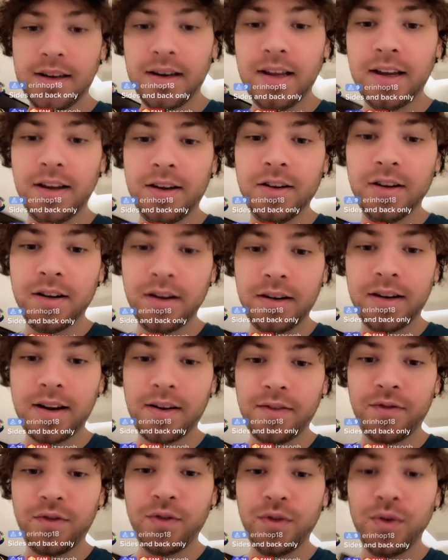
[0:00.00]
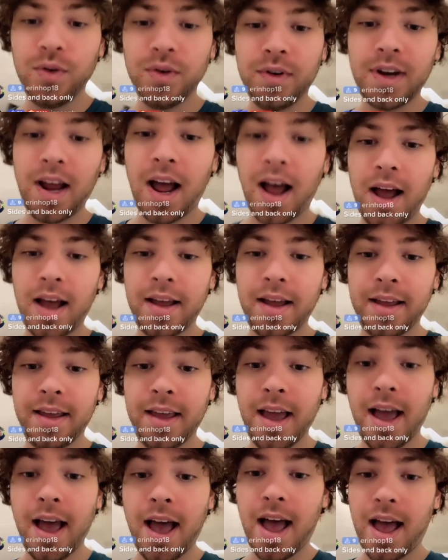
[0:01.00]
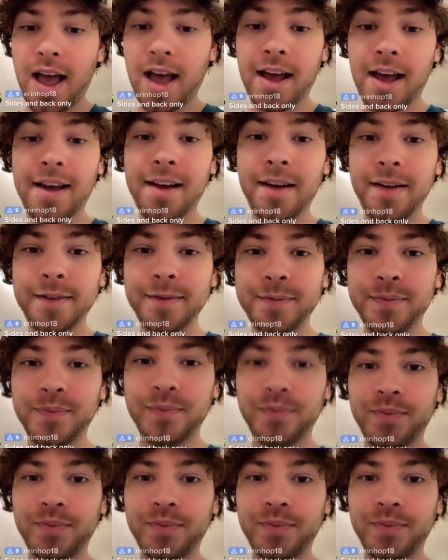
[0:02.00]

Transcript: Can eat good food, Thai. Yeah.